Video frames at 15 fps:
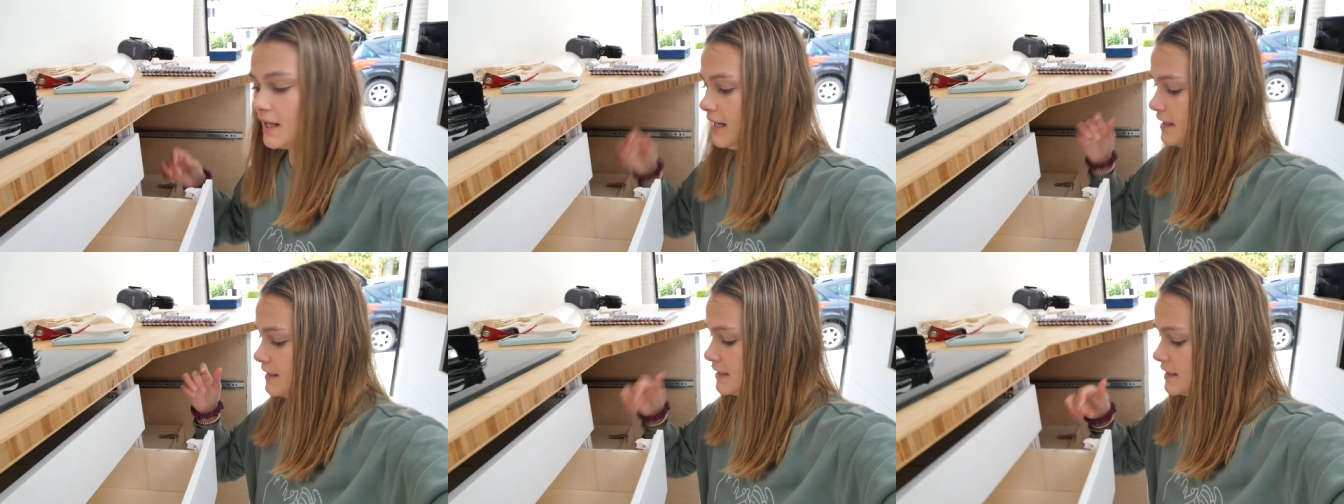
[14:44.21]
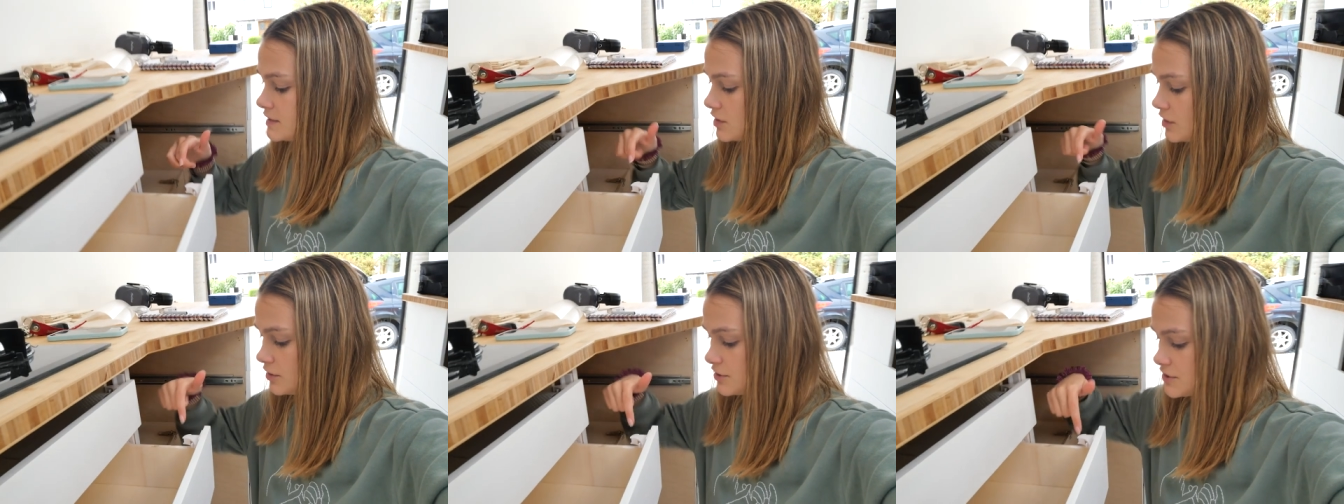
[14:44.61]
And these
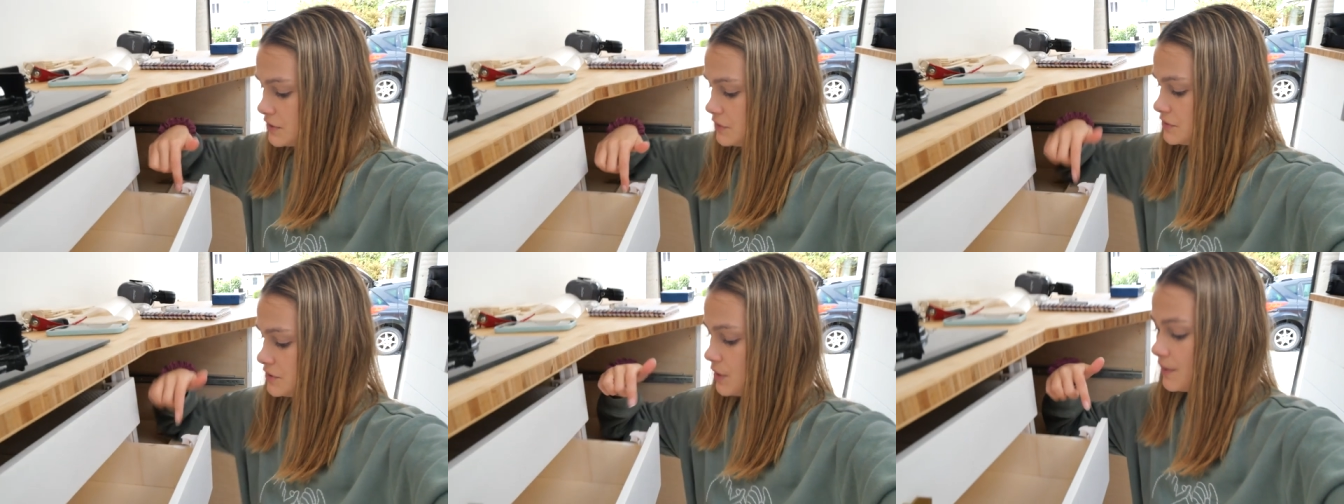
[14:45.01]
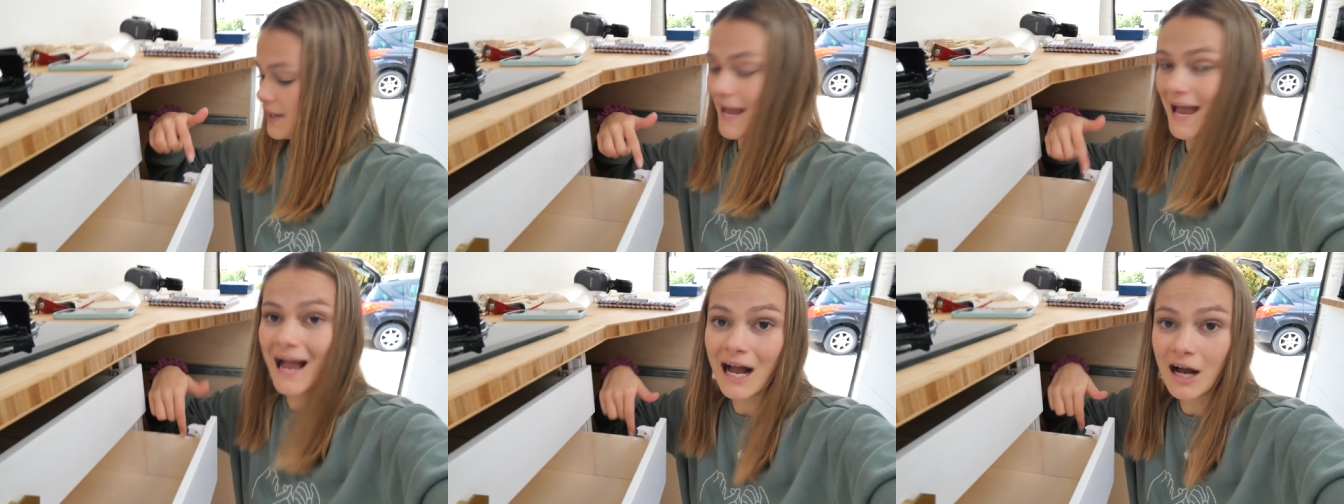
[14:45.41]
also don't
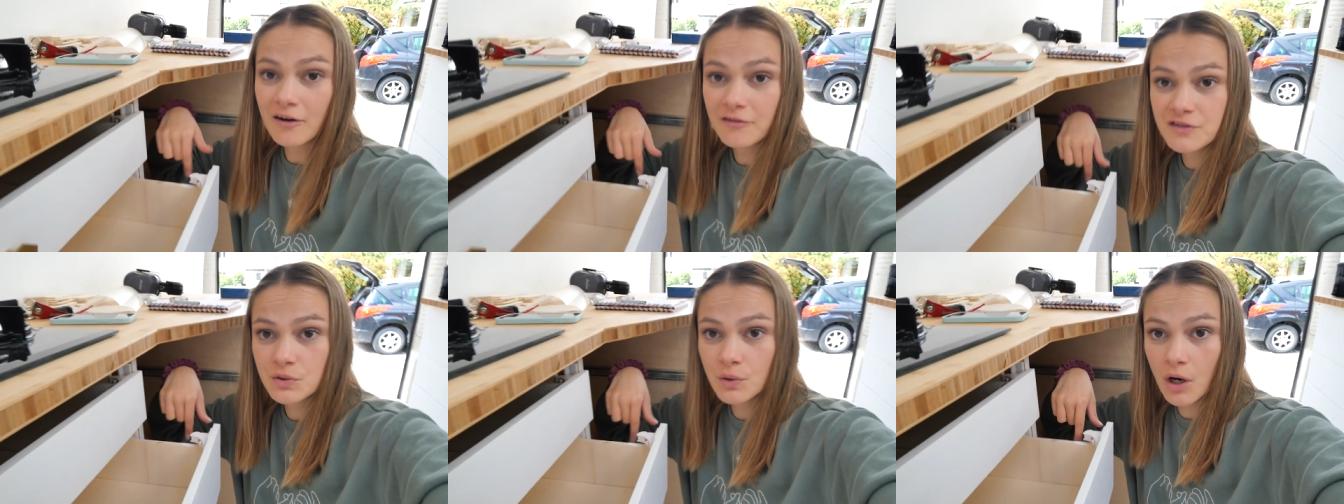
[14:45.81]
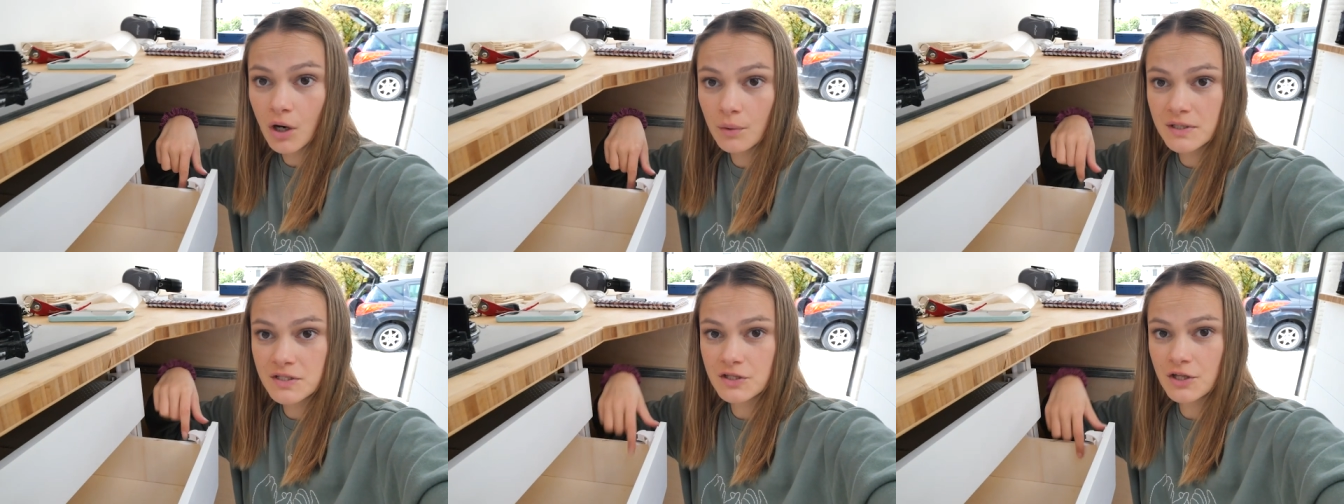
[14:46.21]
have to
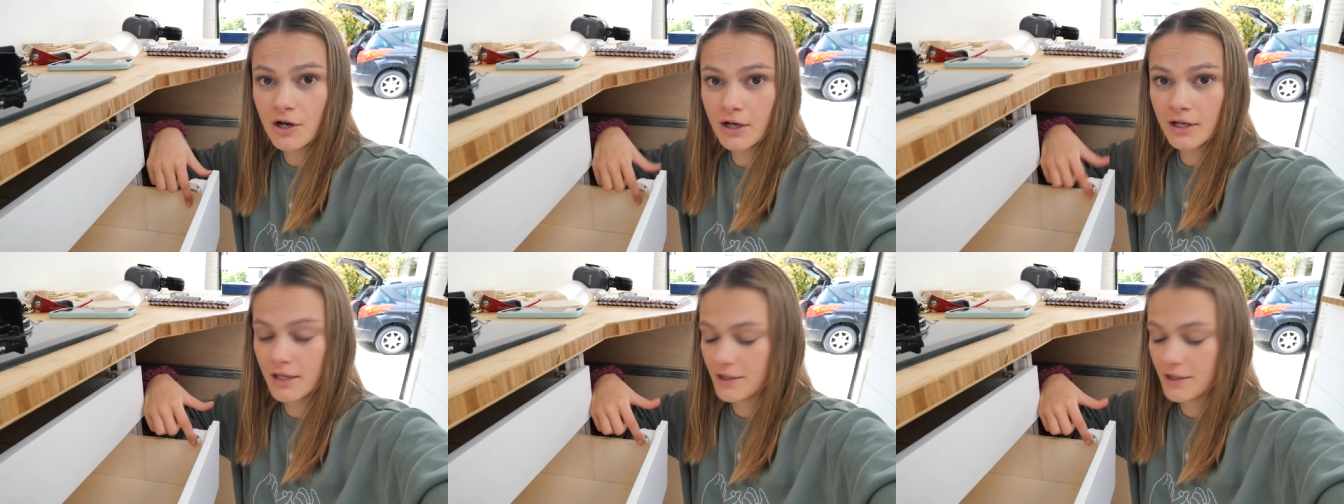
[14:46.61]
always lock.